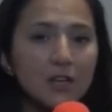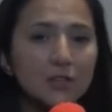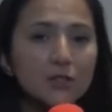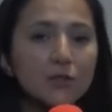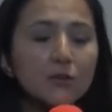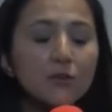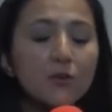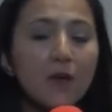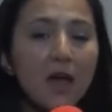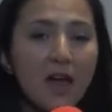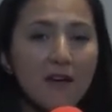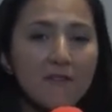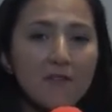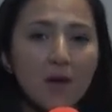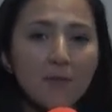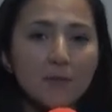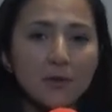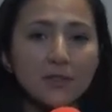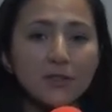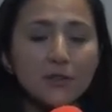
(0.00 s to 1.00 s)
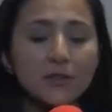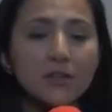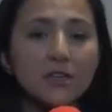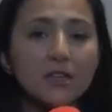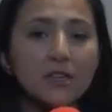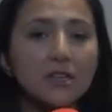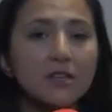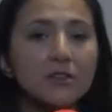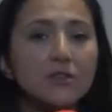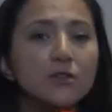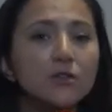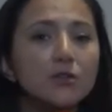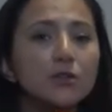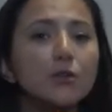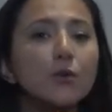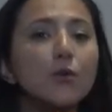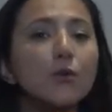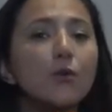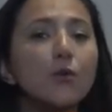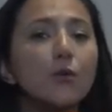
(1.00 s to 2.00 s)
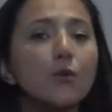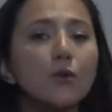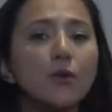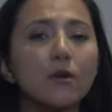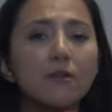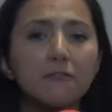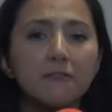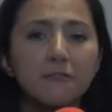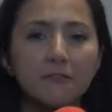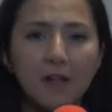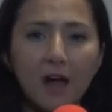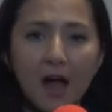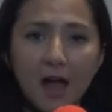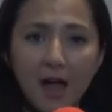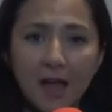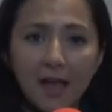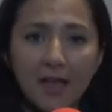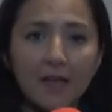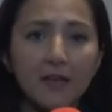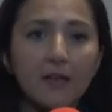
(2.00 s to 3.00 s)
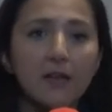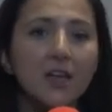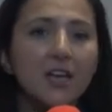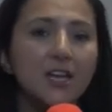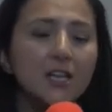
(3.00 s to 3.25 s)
to have opportunities to fly,